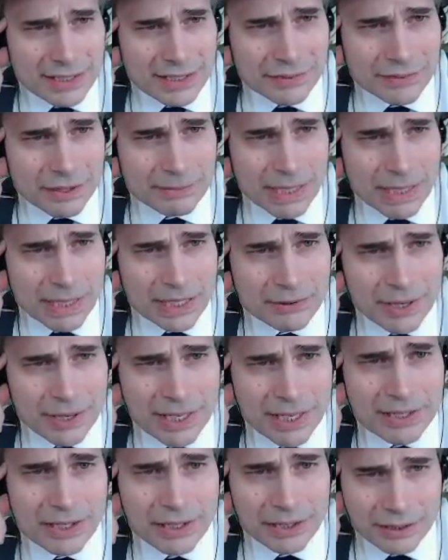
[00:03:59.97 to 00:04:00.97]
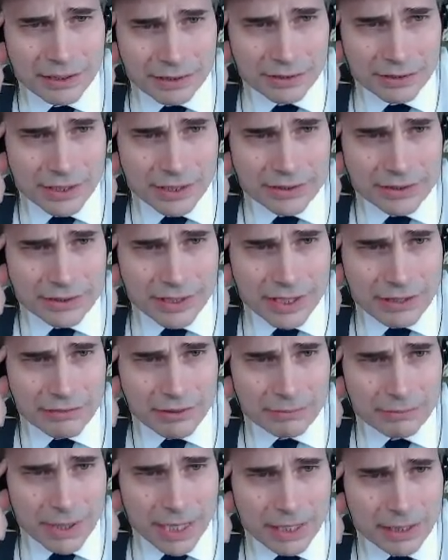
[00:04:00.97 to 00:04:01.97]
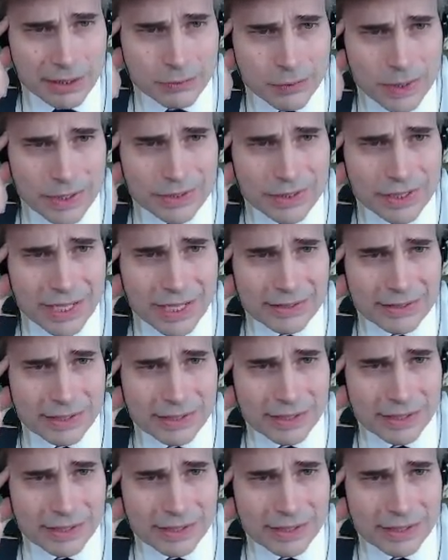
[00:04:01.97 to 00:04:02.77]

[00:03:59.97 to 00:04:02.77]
from a great uncle that she never met when she gets a